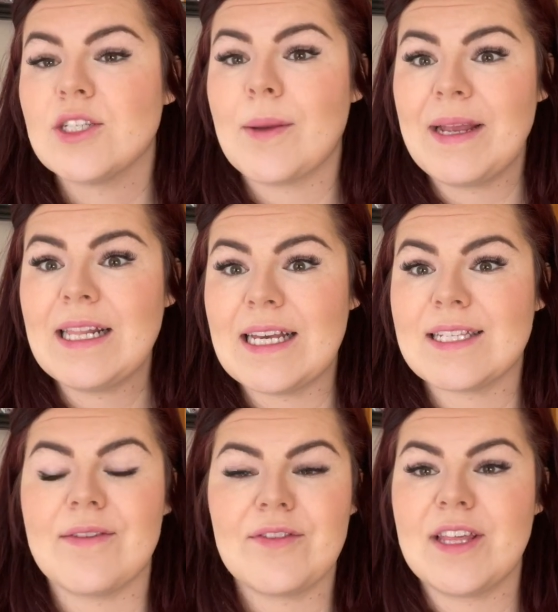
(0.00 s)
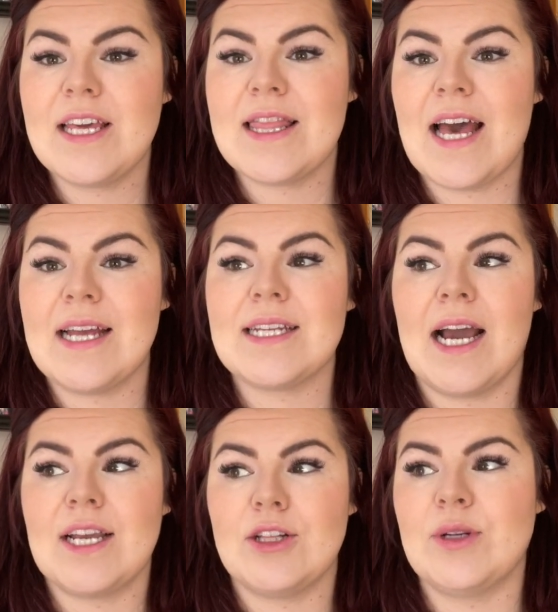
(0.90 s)
I made a list of everything that
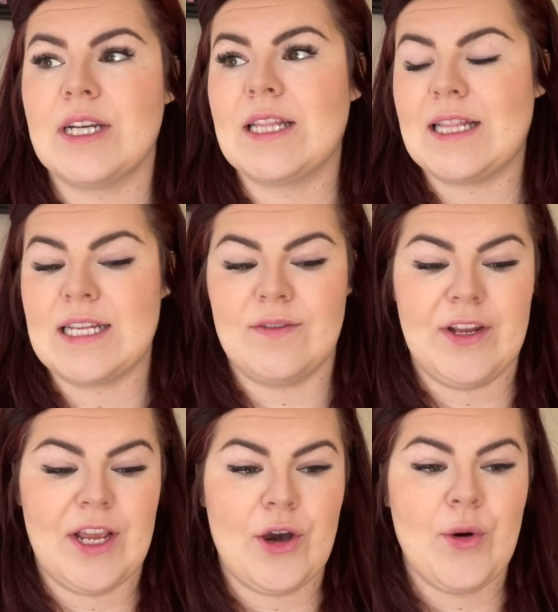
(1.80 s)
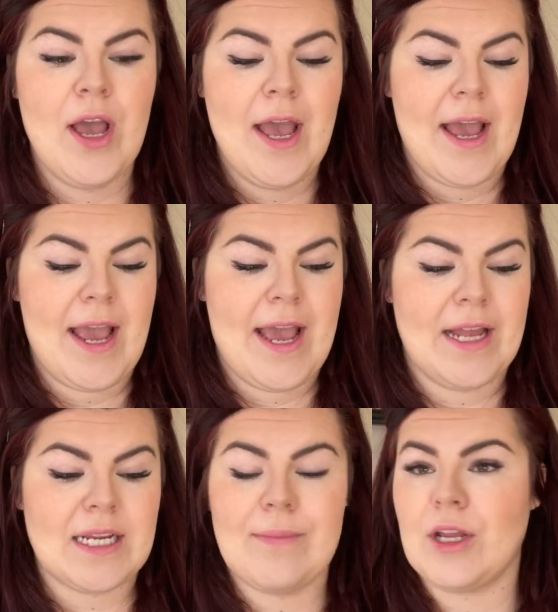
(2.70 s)
I included in the last video,
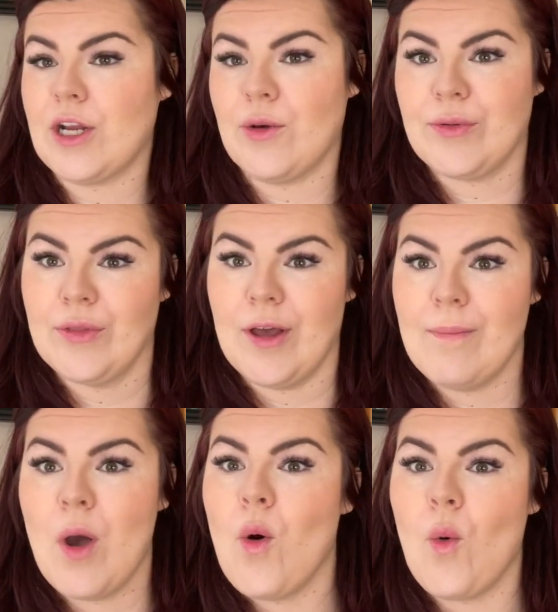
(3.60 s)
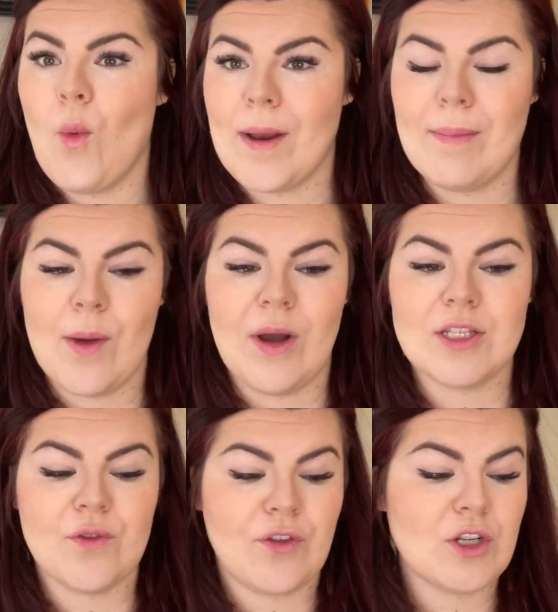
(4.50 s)
and I'm gonna go through them one by one.
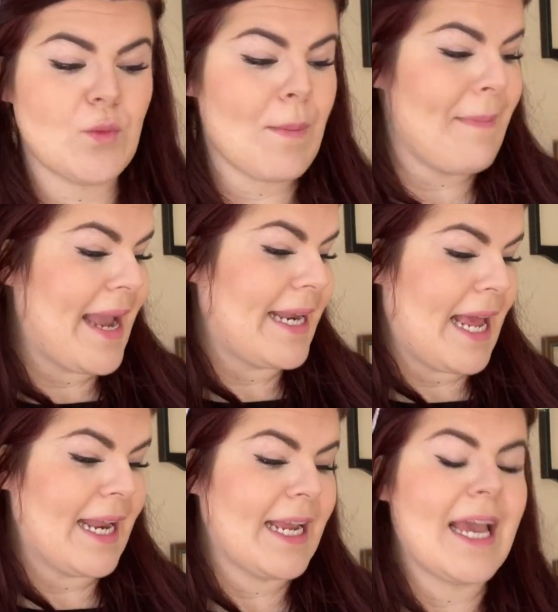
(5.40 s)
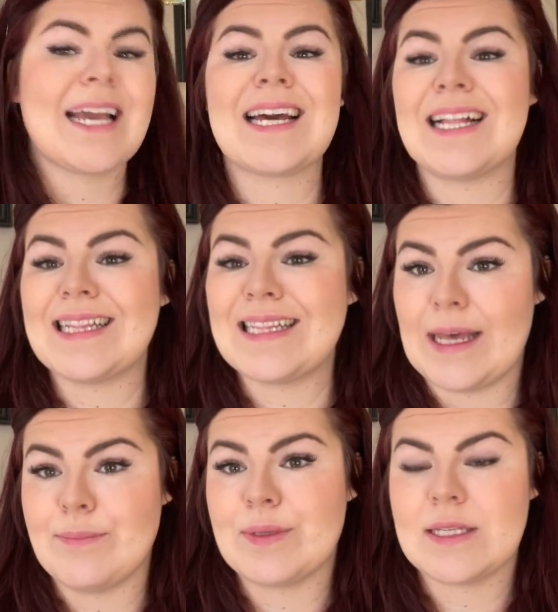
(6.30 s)
So first were magnetic
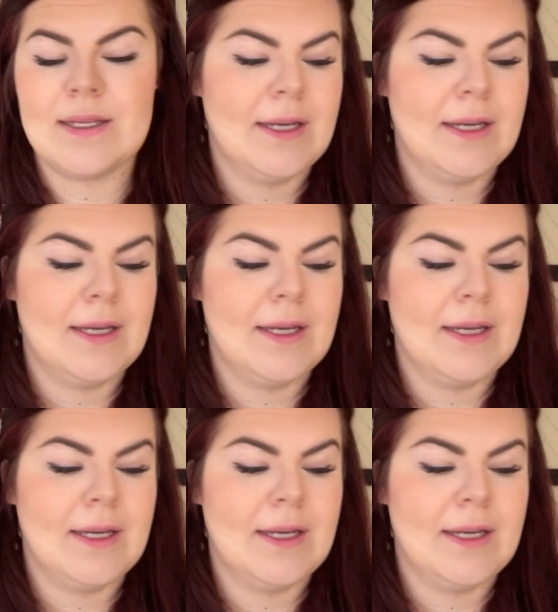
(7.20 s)
clips.